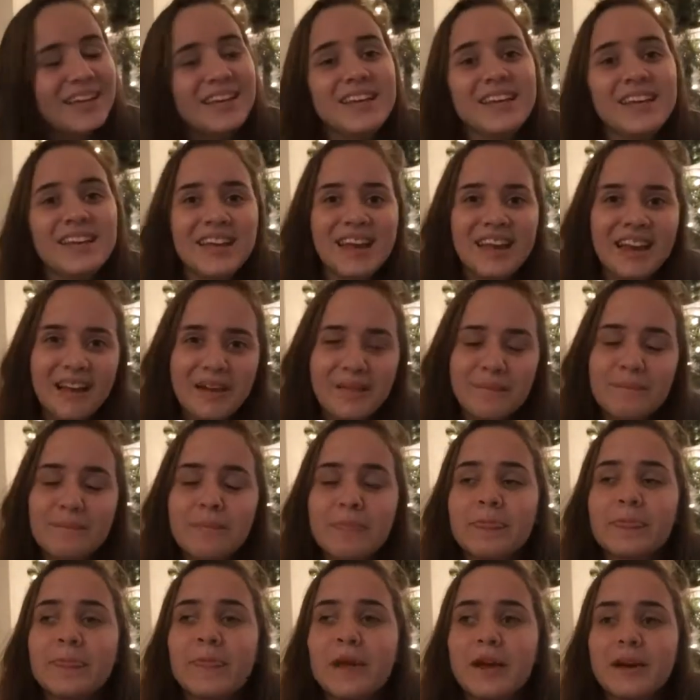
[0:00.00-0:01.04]
Yeah.
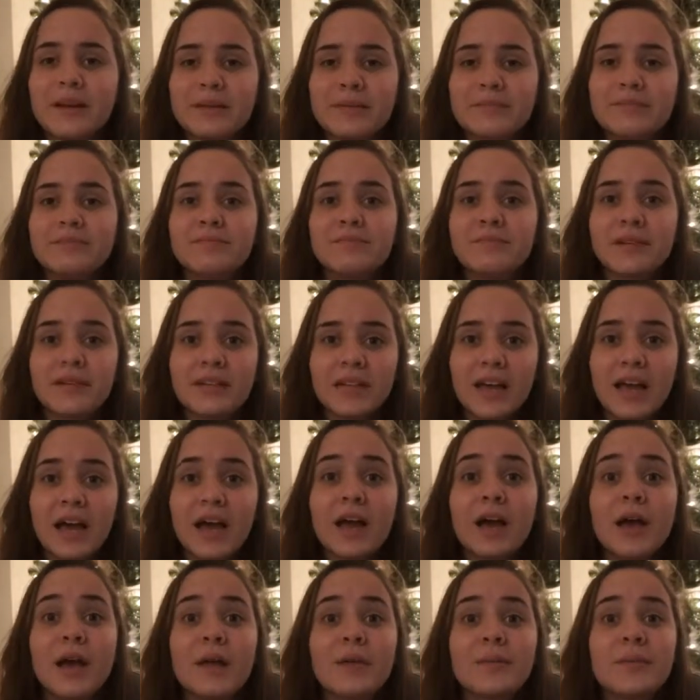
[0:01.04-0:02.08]
But yeah,
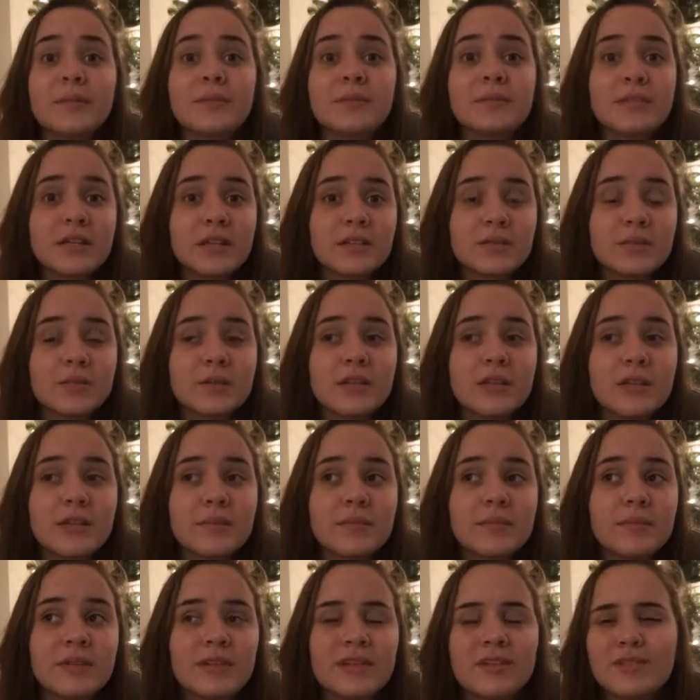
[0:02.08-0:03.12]
I am obsessed with
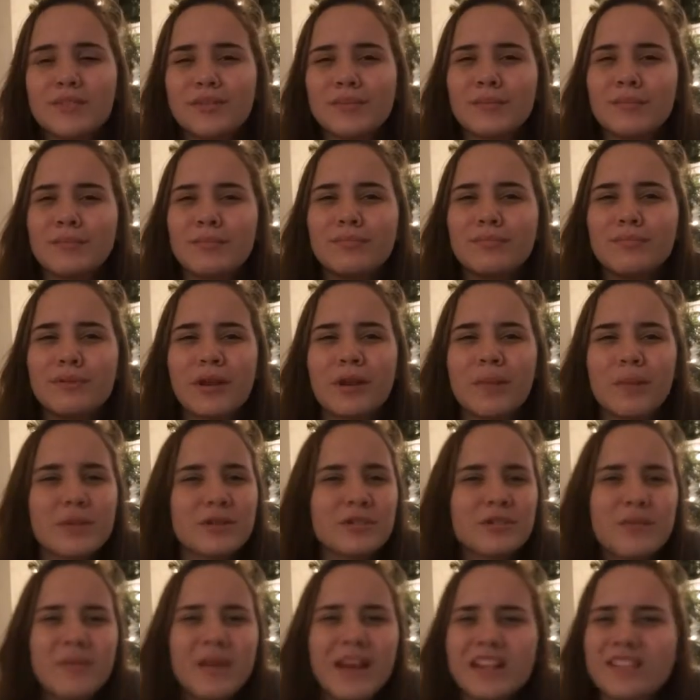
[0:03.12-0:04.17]
them. You can pretty much
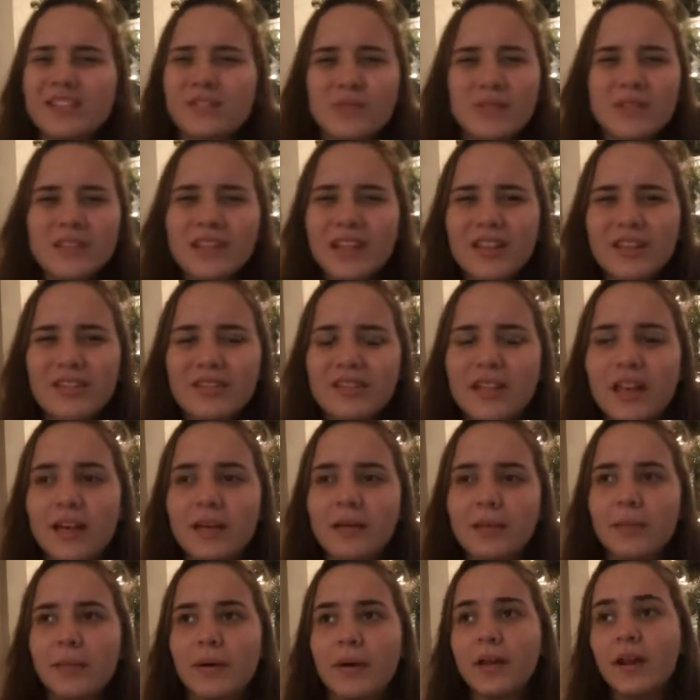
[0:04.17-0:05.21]
imagine what they look
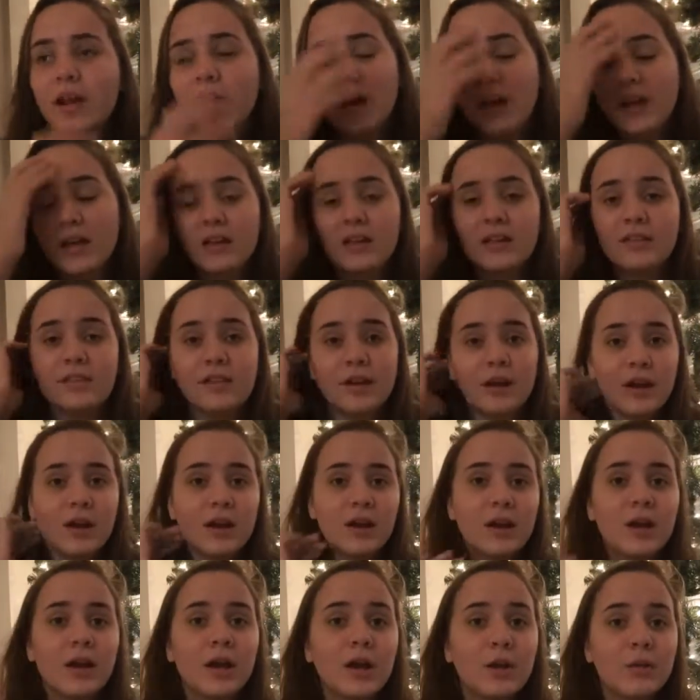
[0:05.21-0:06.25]
like, but they're
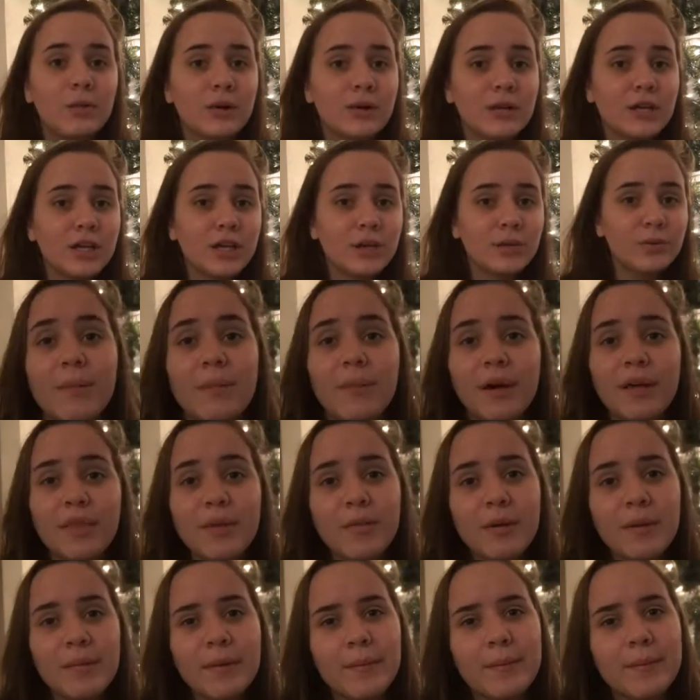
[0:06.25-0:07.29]
real cute. By the
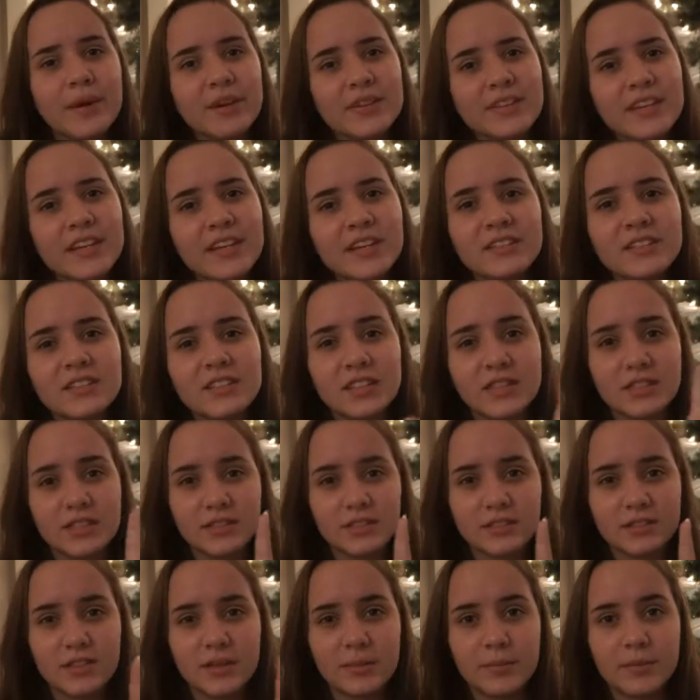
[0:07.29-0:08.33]
way, my birthday is in
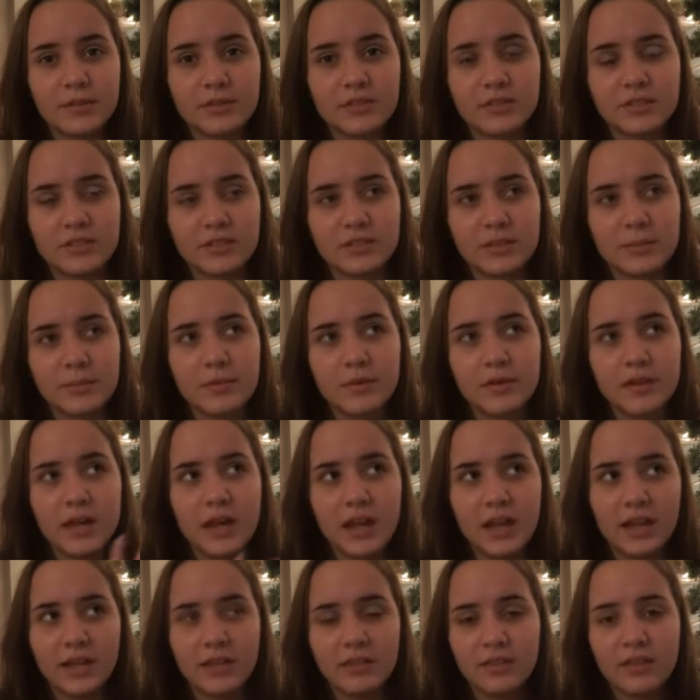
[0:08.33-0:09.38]
December. It's December
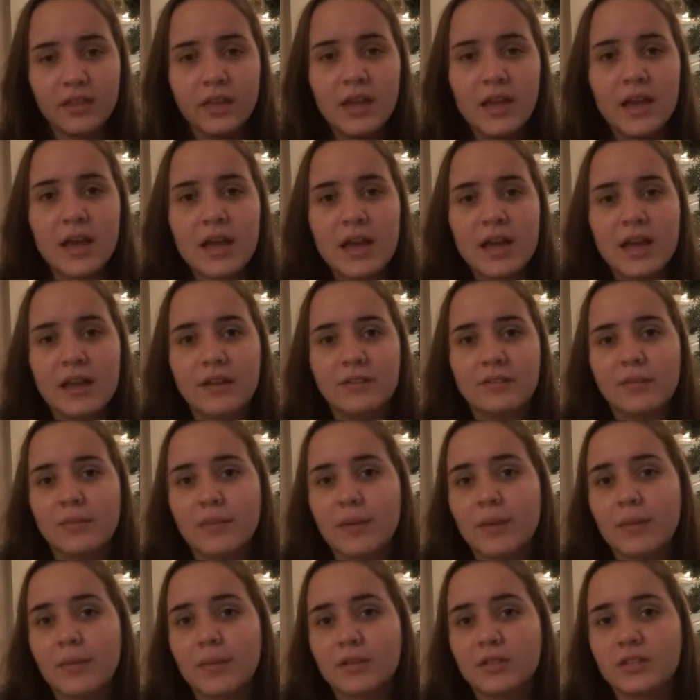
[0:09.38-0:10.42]
8th. And for
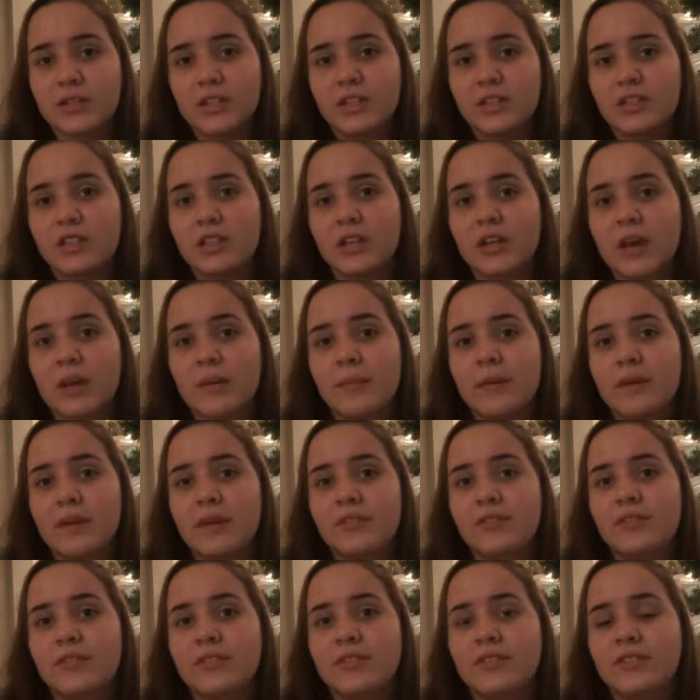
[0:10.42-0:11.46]
my birthday, she got me
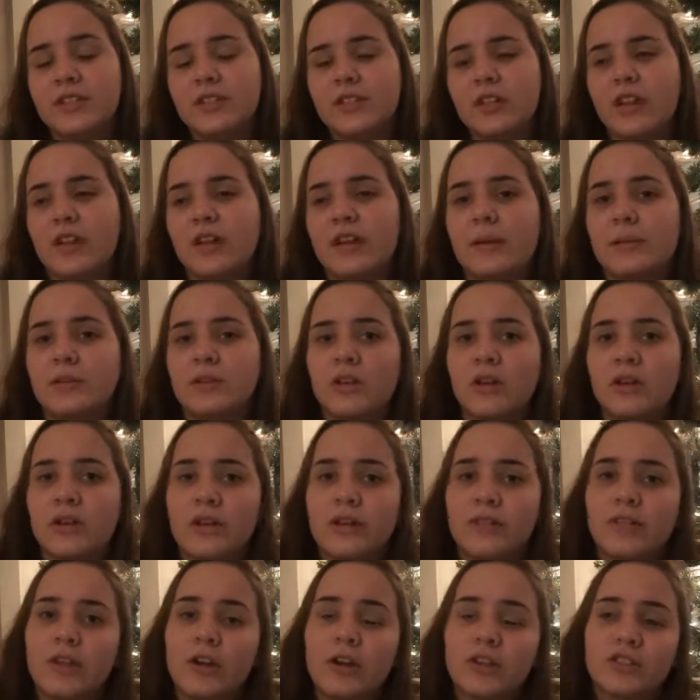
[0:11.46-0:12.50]
a $15 Amazon
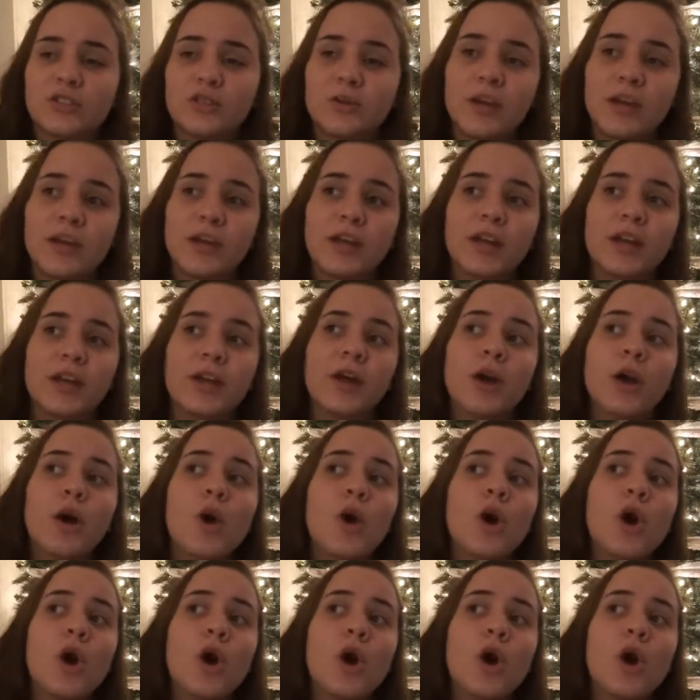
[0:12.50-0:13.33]
gift card so I could